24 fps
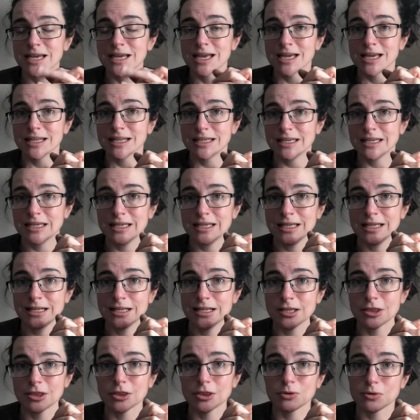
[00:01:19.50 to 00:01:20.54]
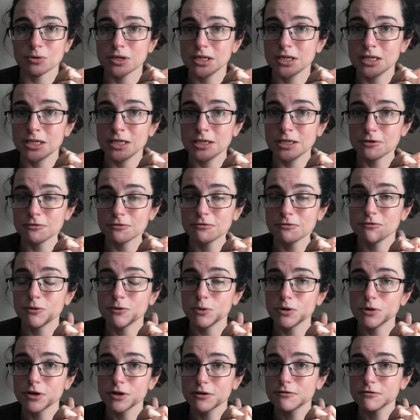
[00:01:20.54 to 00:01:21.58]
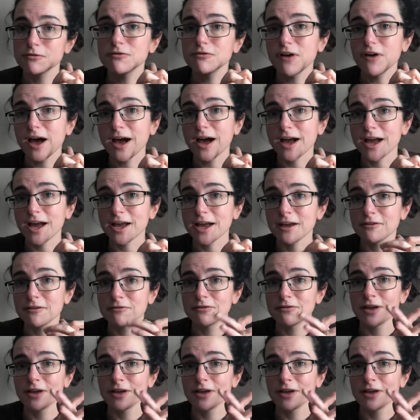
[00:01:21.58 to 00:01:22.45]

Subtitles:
need 3 or 4 or 5